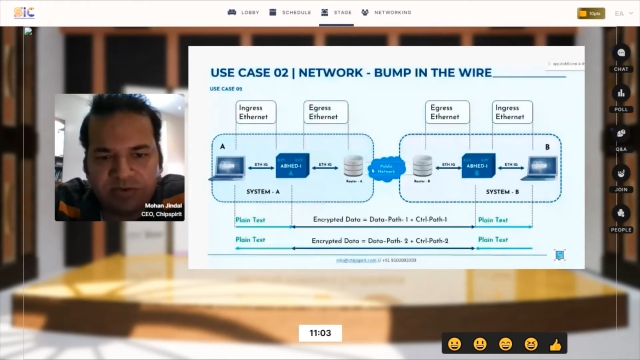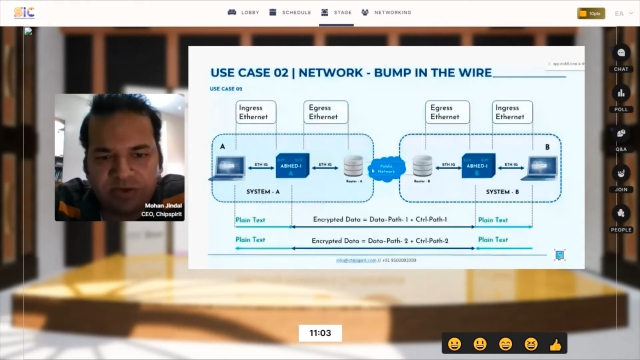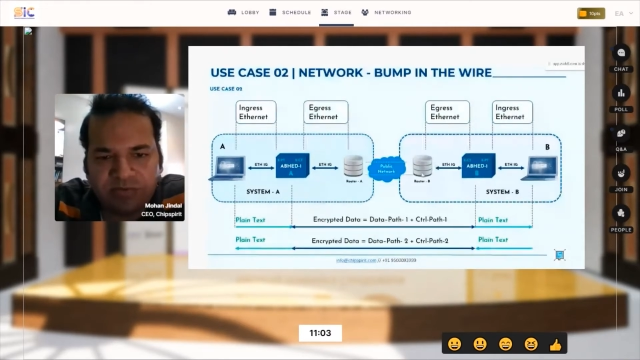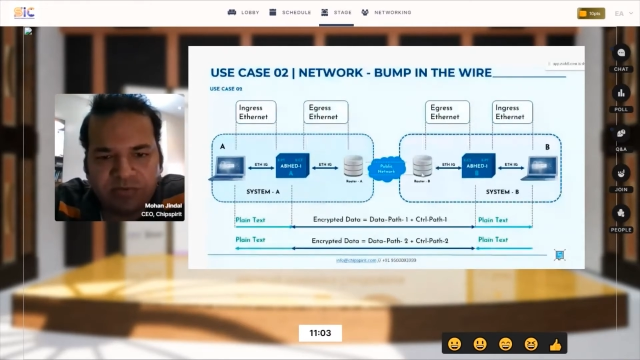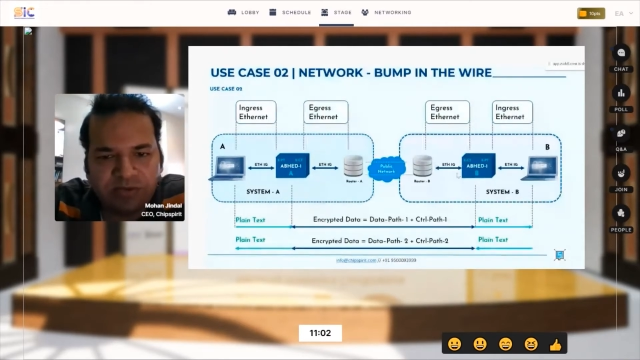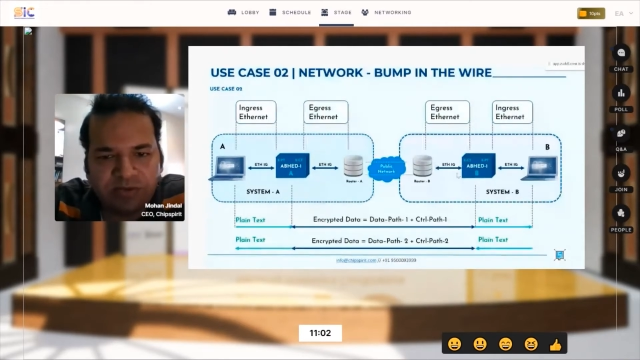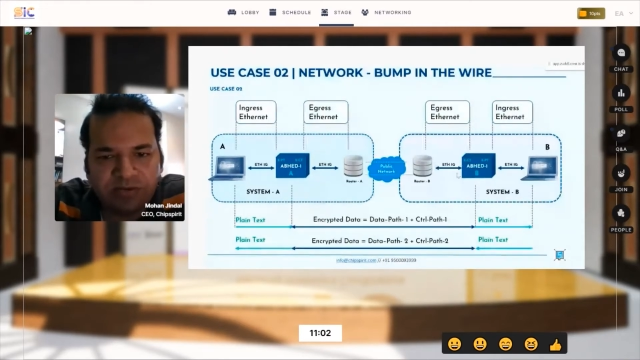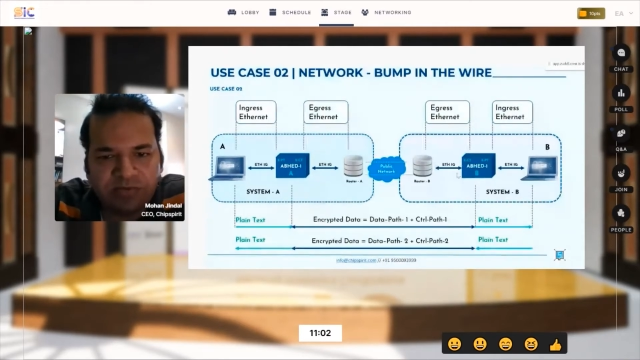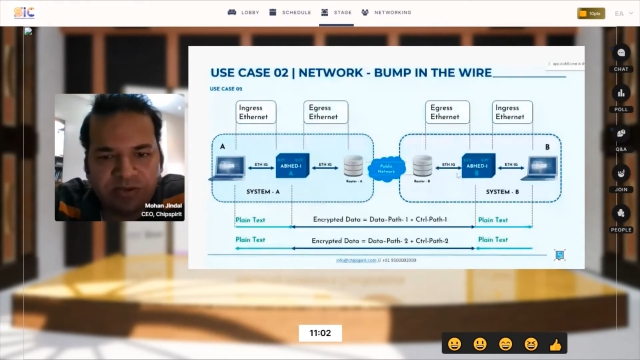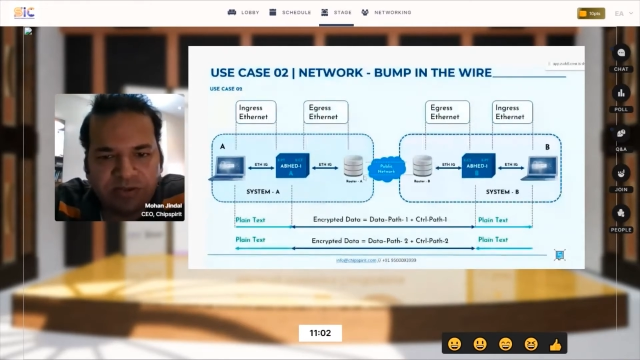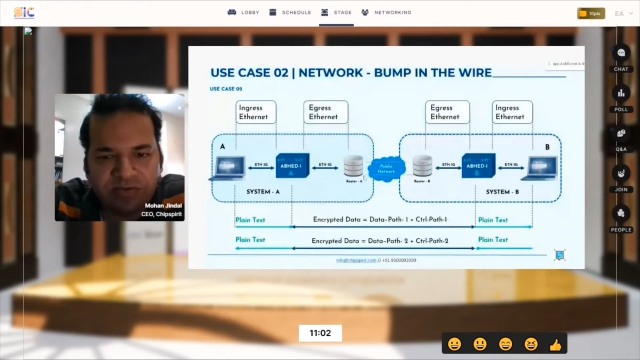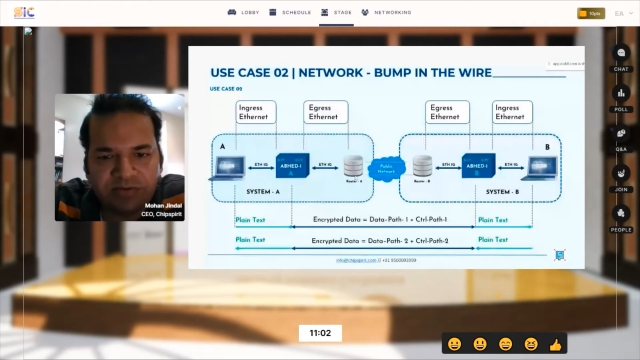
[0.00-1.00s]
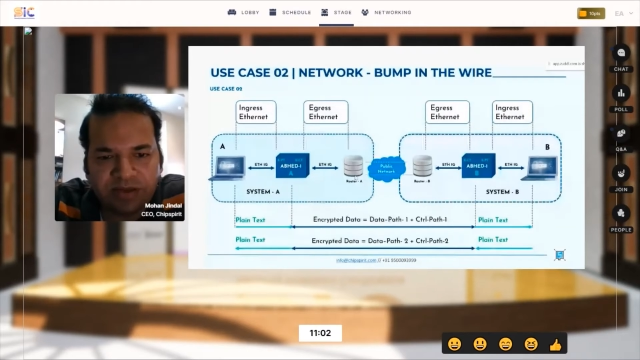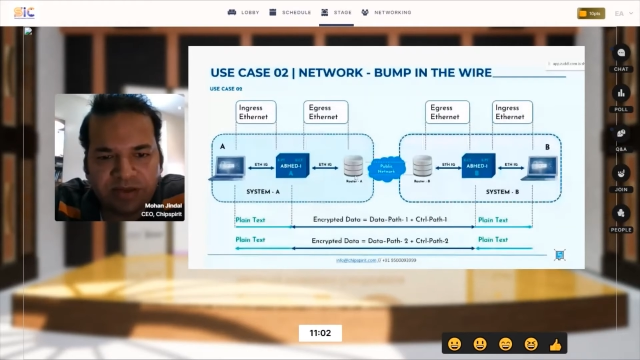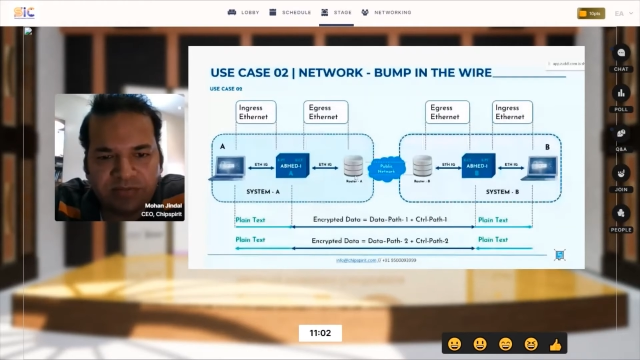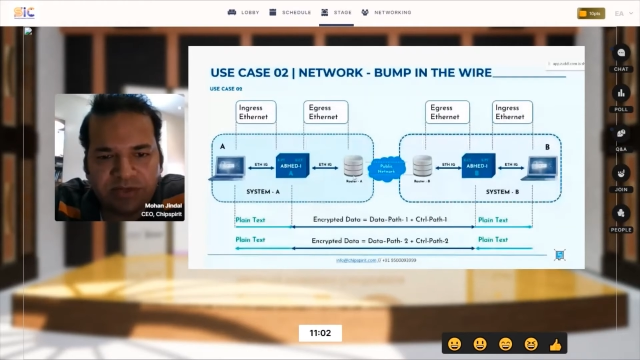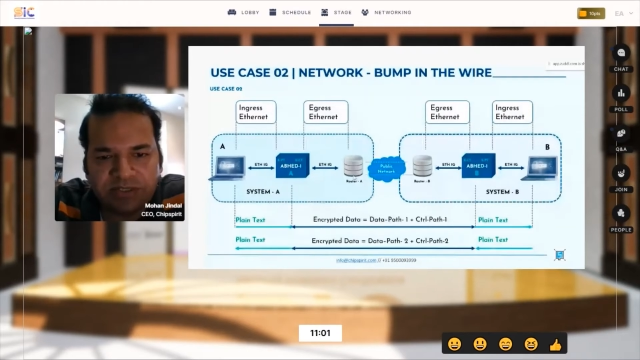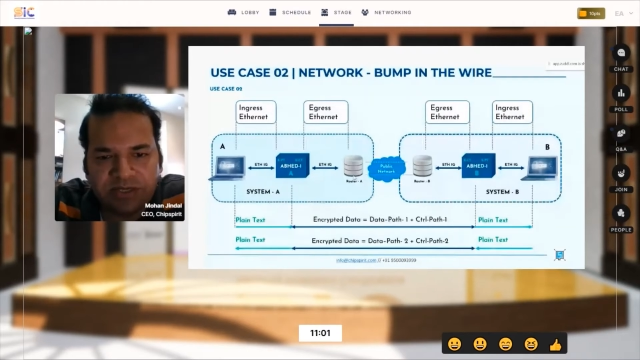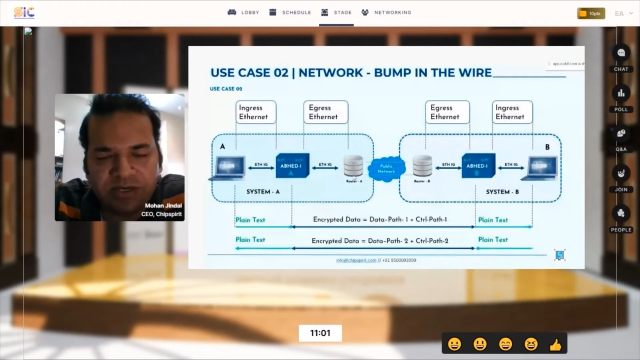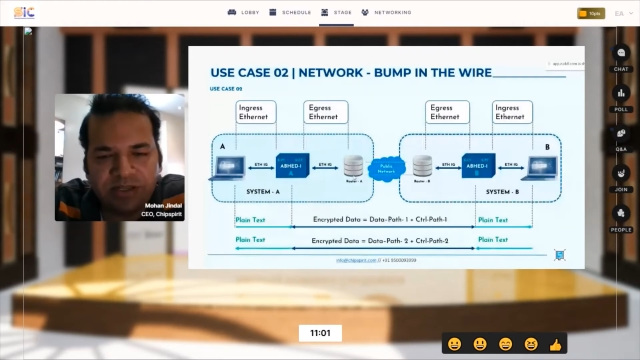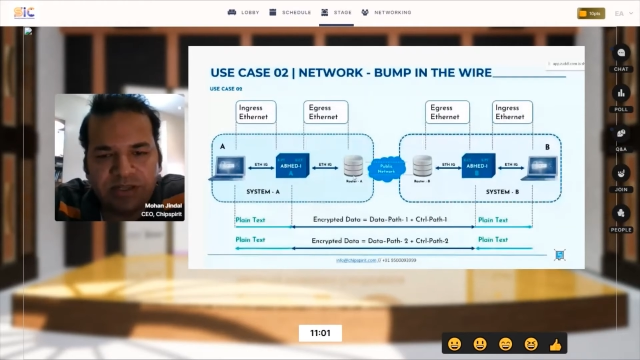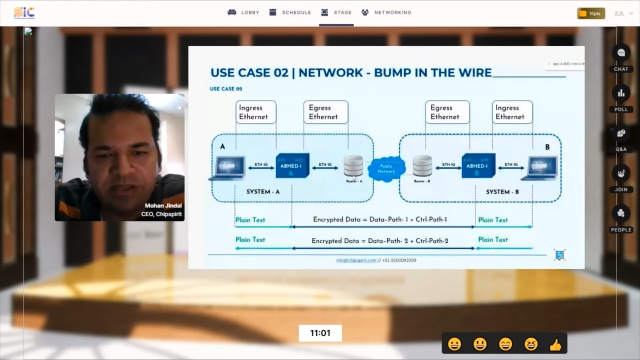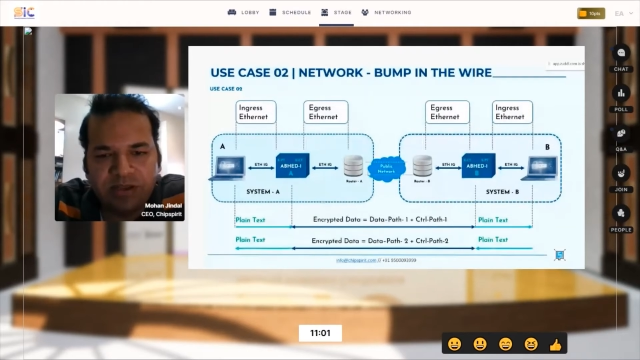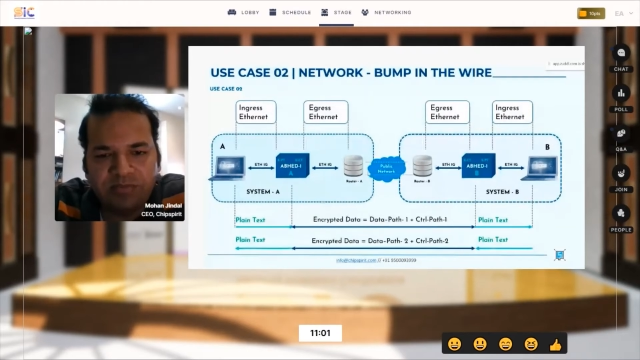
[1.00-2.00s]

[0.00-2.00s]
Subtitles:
network is established, and